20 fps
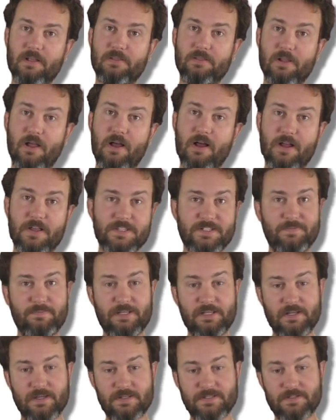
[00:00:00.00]
lost
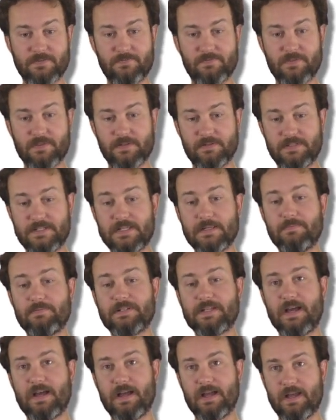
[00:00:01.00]
because of the deep
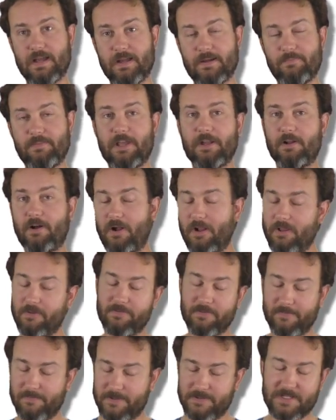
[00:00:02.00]
time and all
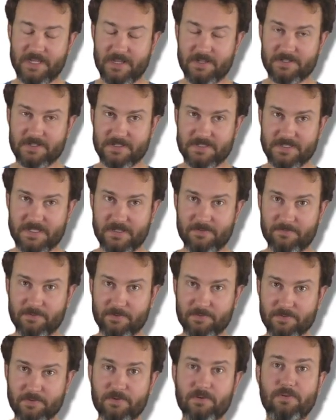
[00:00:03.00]
of the mutations that have
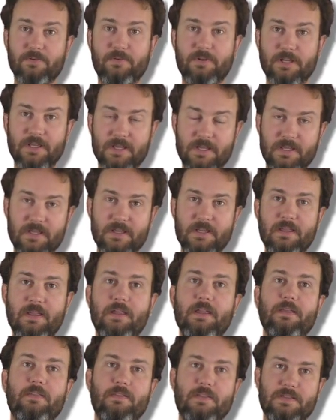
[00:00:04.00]
accrued
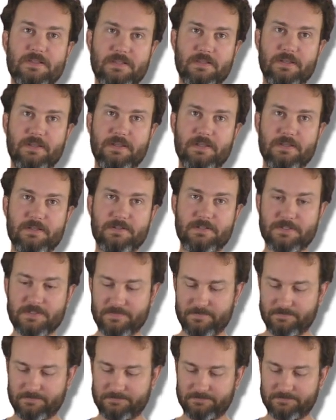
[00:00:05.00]
in this lineage.